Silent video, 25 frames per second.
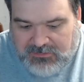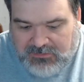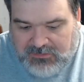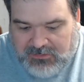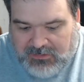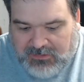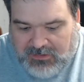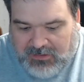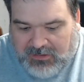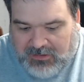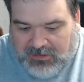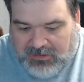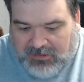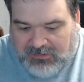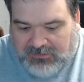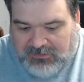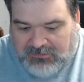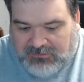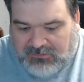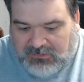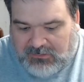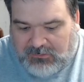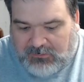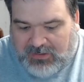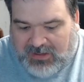Do
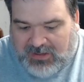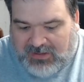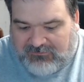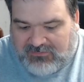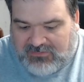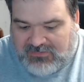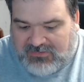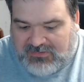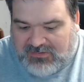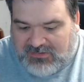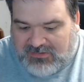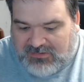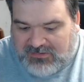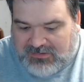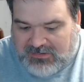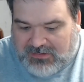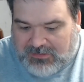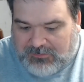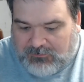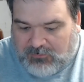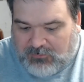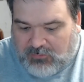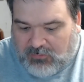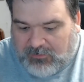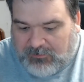you have a
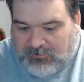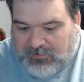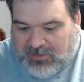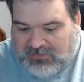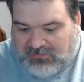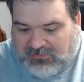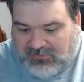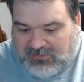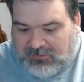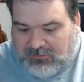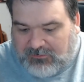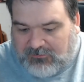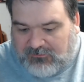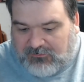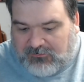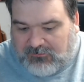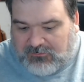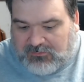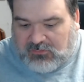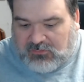system or method to